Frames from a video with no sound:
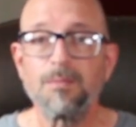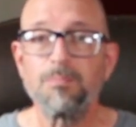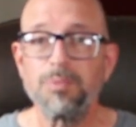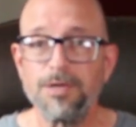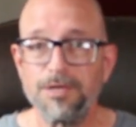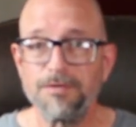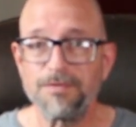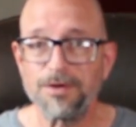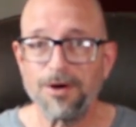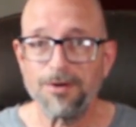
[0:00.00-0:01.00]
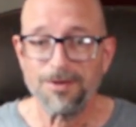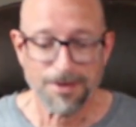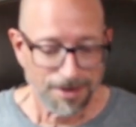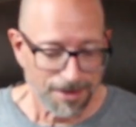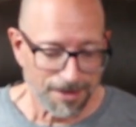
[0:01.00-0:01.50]
Pretty difficult.
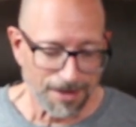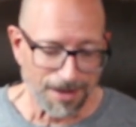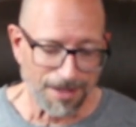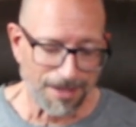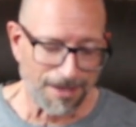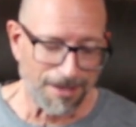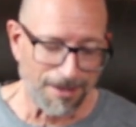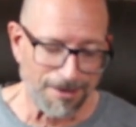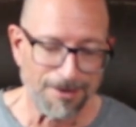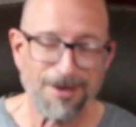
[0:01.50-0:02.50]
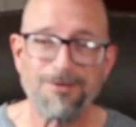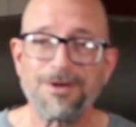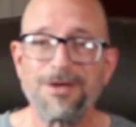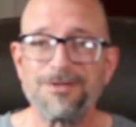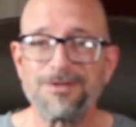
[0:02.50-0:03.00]
Not what
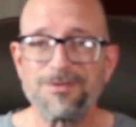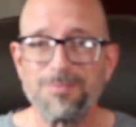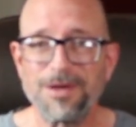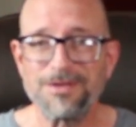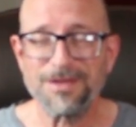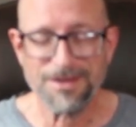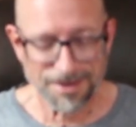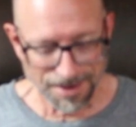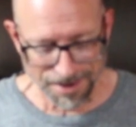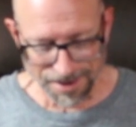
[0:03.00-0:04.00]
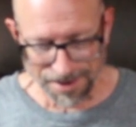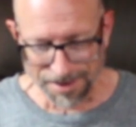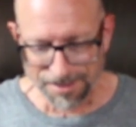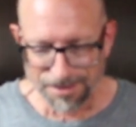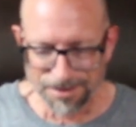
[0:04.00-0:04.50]
I was expecting.
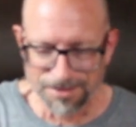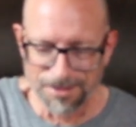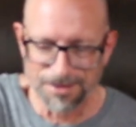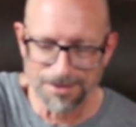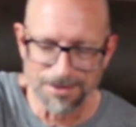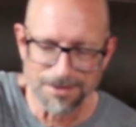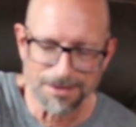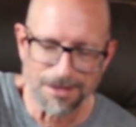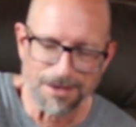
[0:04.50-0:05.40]
This is